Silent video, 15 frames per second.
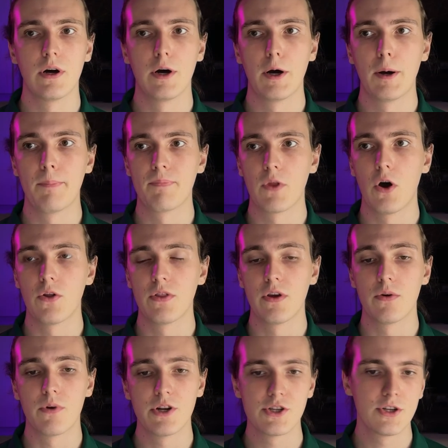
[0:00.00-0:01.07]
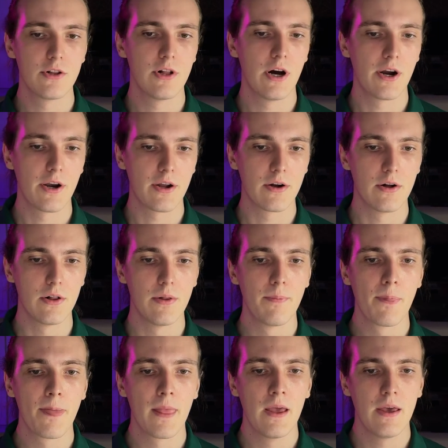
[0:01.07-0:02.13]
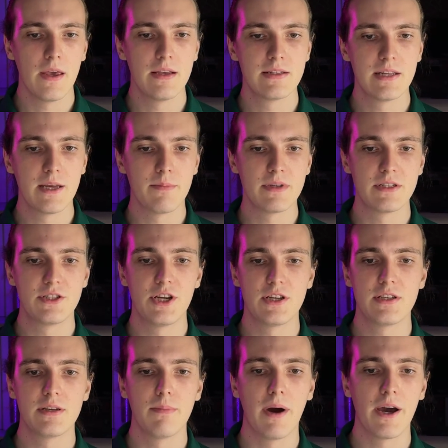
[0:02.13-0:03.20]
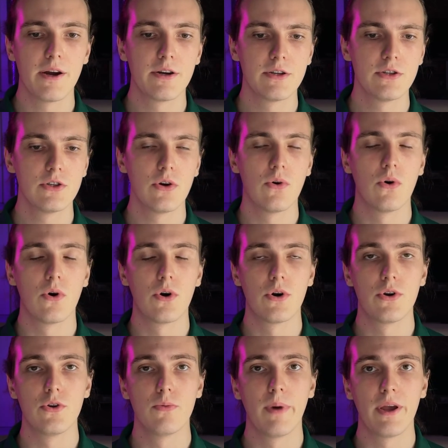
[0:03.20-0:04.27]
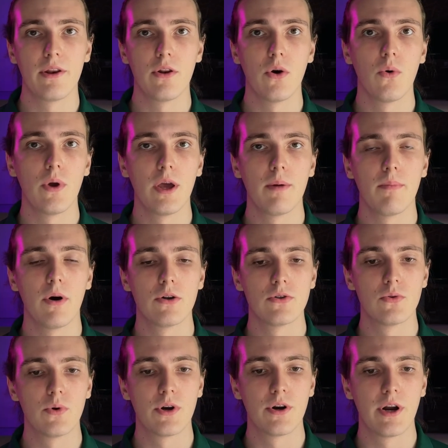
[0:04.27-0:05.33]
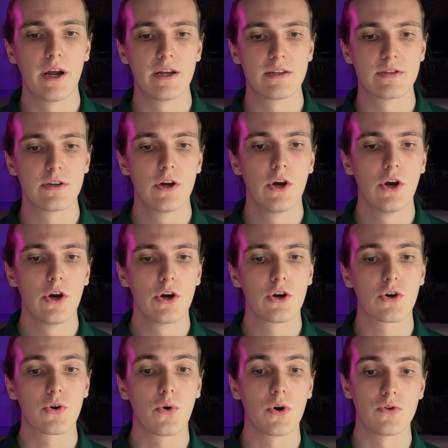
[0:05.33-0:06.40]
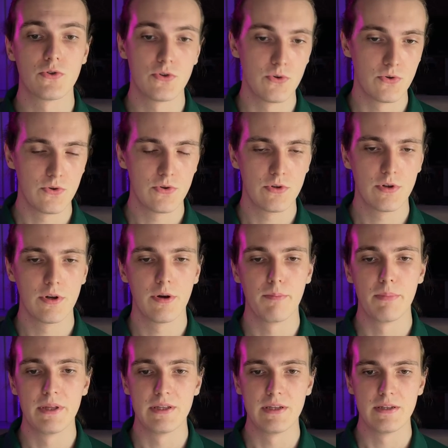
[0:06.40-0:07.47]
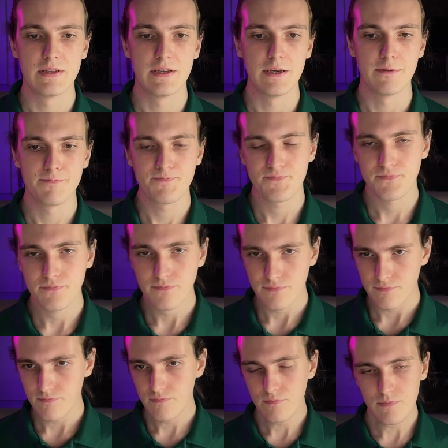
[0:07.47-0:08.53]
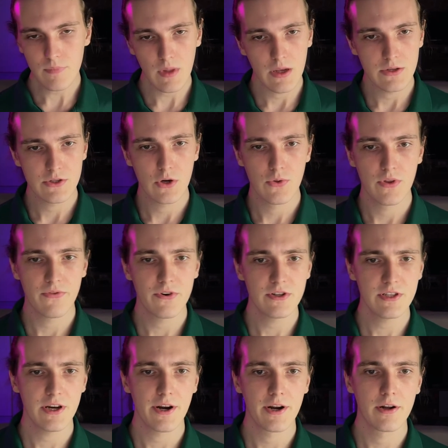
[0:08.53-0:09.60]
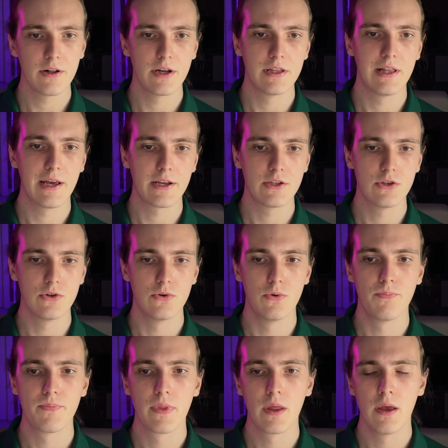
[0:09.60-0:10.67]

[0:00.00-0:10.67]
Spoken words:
on the original article, his name is Jesse Myers, or you might know him on Twitter as Croesus BTC. So the first article I'd like to